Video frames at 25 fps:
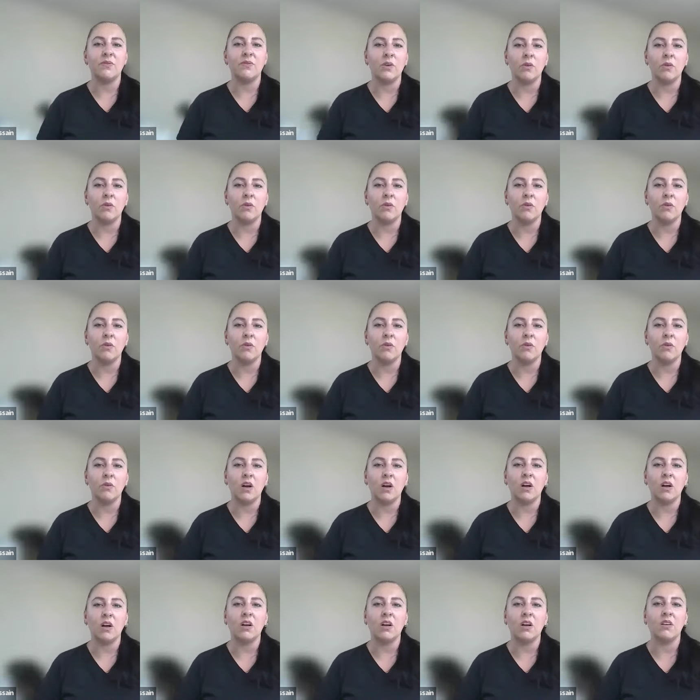managing
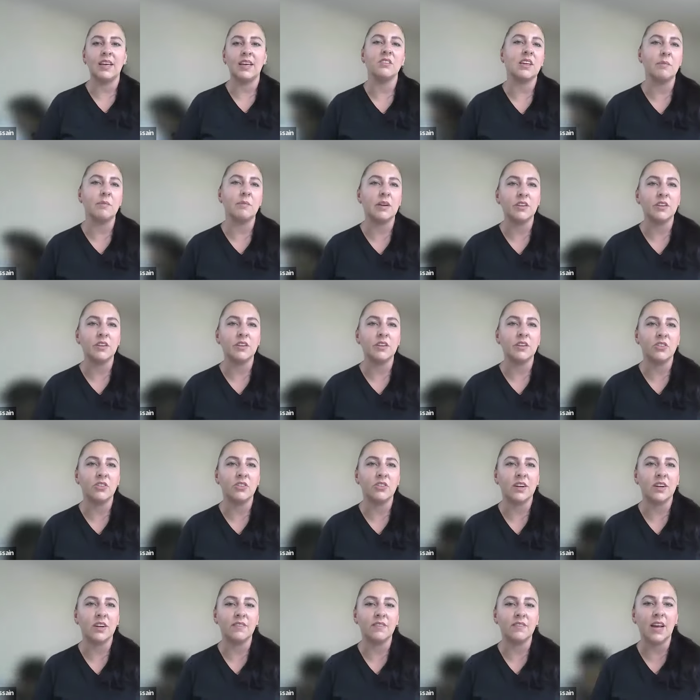phone calls, handling
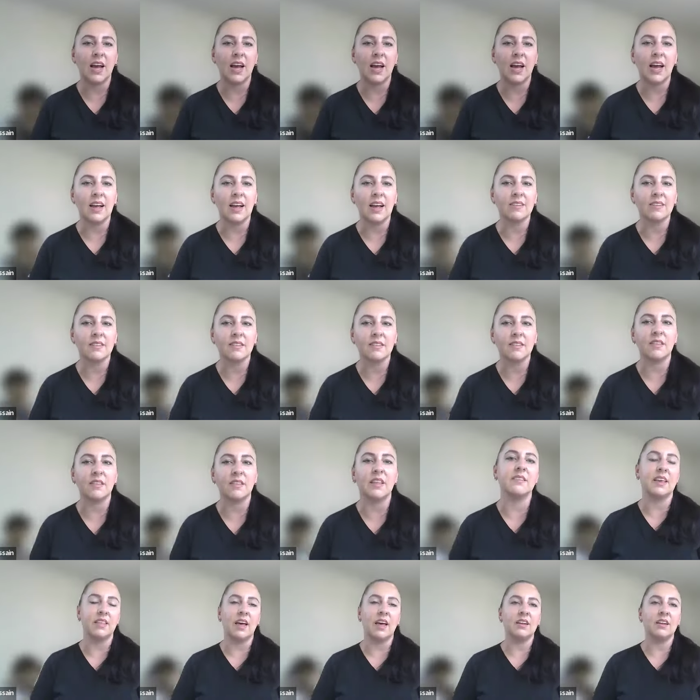administrative
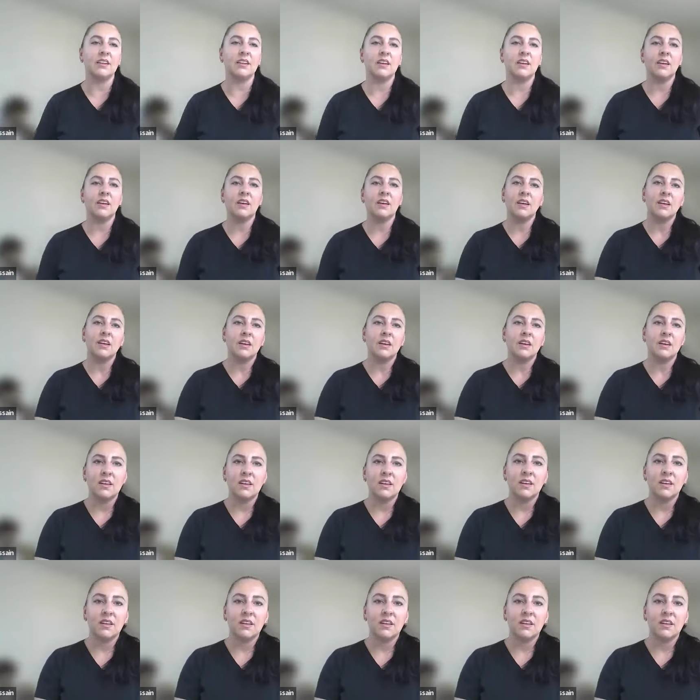tasks, things like that.